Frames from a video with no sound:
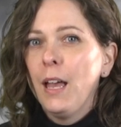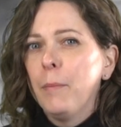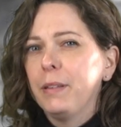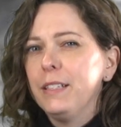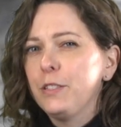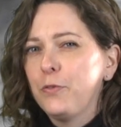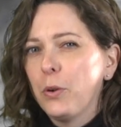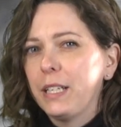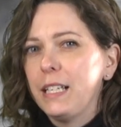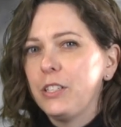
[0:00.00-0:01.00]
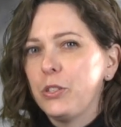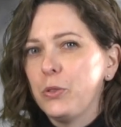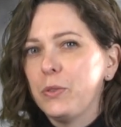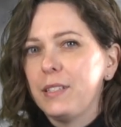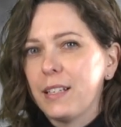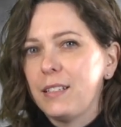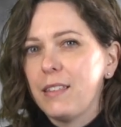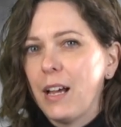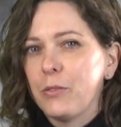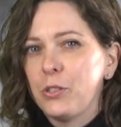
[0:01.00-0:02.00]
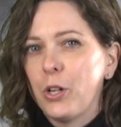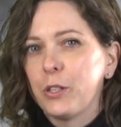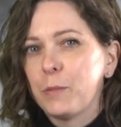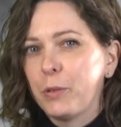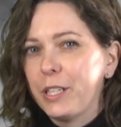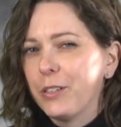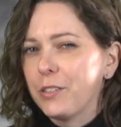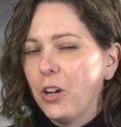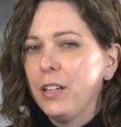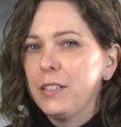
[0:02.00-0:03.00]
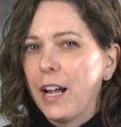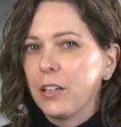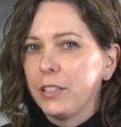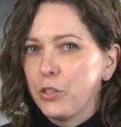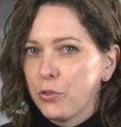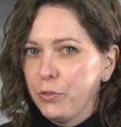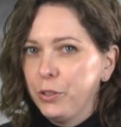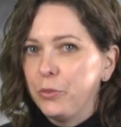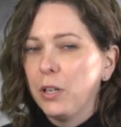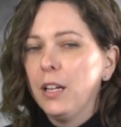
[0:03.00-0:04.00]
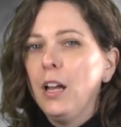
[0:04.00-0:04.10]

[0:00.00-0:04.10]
But this forty to sixty thousand dollars per year is not entirely true.